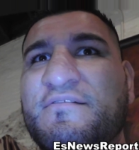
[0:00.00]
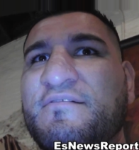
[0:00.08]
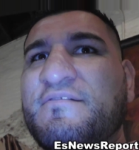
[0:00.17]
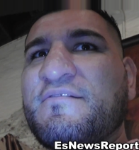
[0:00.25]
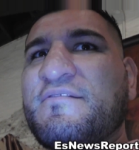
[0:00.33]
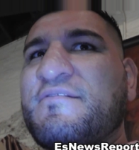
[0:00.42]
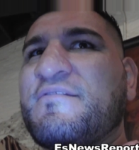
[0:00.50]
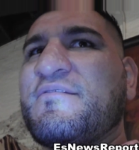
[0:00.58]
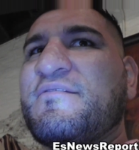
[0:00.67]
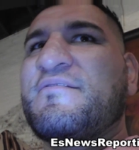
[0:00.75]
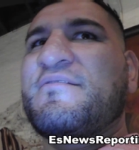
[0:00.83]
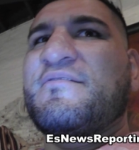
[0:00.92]
You didn't see the, the
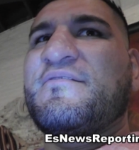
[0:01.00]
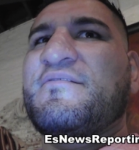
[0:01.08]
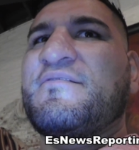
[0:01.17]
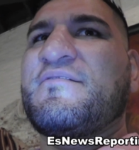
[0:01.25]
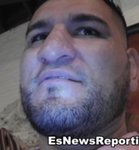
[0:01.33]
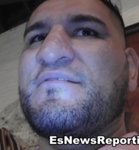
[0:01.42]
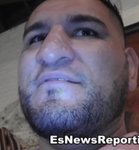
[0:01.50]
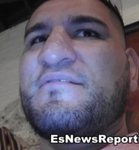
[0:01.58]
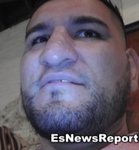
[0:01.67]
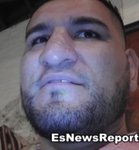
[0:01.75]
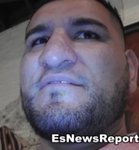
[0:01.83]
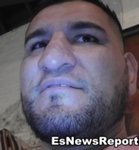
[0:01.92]
fighters, that four fighters,
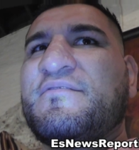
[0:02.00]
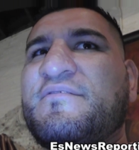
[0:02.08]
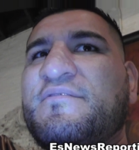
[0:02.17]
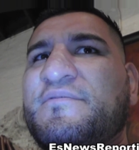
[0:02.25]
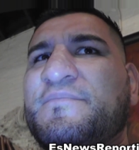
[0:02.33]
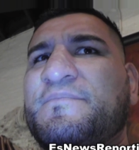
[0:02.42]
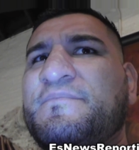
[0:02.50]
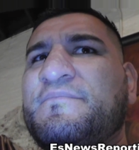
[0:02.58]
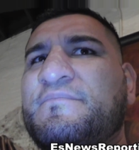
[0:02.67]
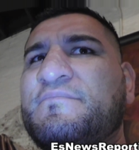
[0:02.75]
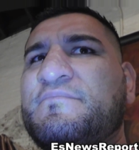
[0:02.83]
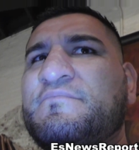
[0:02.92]
five fighters that made it on
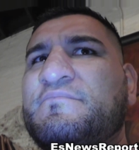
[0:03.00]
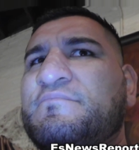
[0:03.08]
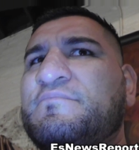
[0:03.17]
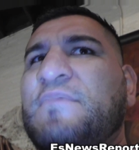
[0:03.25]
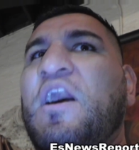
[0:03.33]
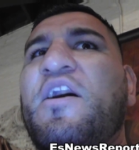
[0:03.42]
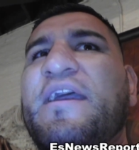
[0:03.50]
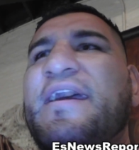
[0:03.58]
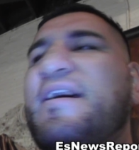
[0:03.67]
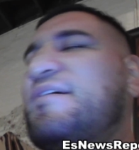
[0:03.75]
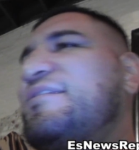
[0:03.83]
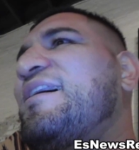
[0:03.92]
bottles? Oh,
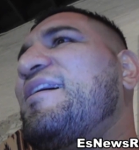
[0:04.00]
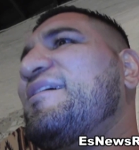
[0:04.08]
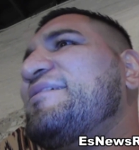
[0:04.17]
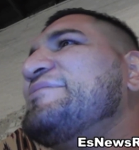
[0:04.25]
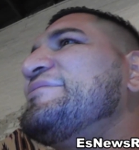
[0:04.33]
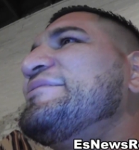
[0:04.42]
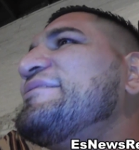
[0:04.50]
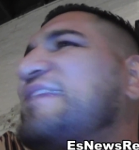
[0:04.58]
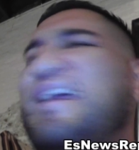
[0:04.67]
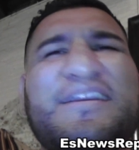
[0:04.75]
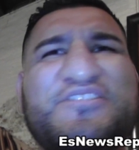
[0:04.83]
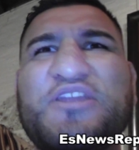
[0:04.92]
yeah, no.
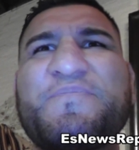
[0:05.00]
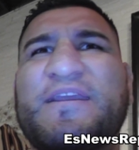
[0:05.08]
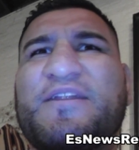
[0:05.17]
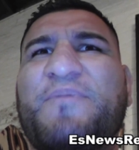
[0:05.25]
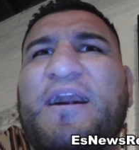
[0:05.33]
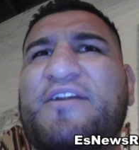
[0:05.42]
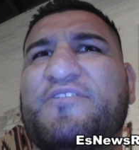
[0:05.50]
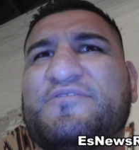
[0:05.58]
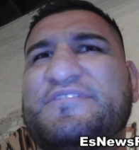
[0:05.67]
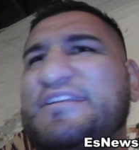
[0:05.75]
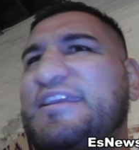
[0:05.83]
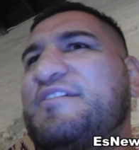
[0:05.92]
Hey, I should be in a
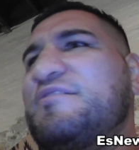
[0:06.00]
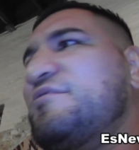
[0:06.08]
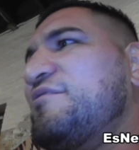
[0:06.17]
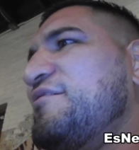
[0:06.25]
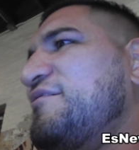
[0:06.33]
bottle. Shit.